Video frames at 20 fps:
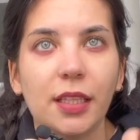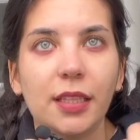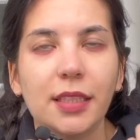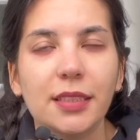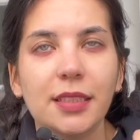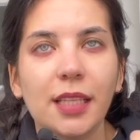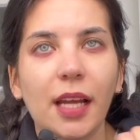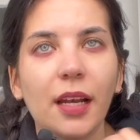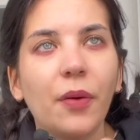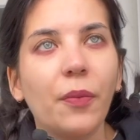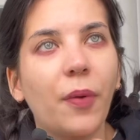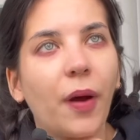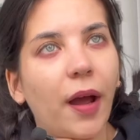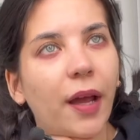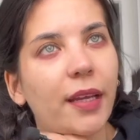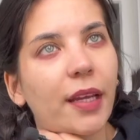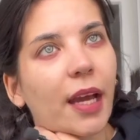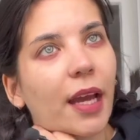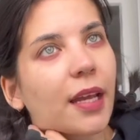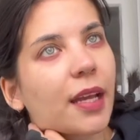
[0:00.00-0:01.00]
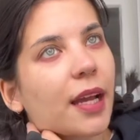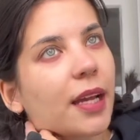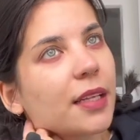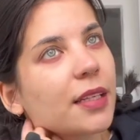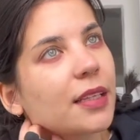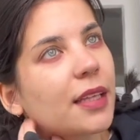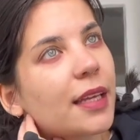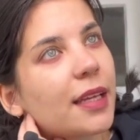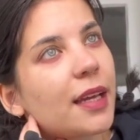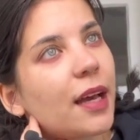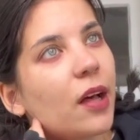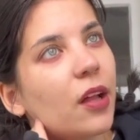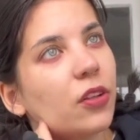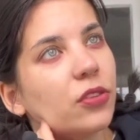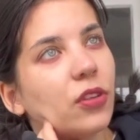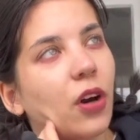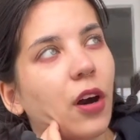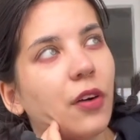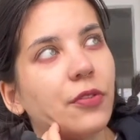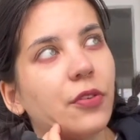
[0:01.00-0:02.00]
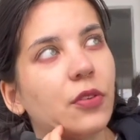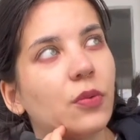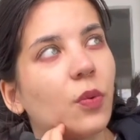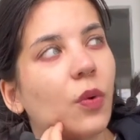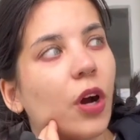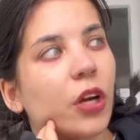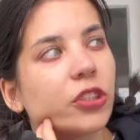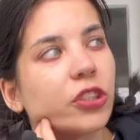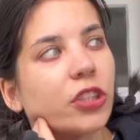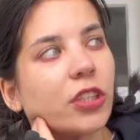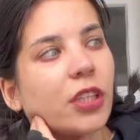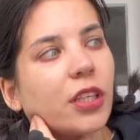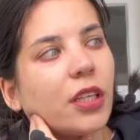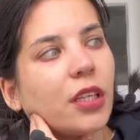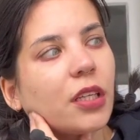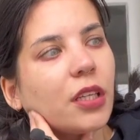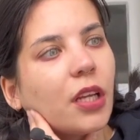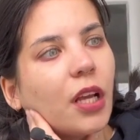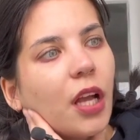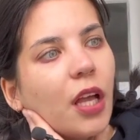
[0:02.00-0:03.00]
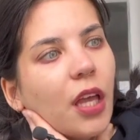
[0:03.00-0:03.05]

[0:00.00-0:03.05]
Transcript: That's kind of why I kind of like held off on watching it.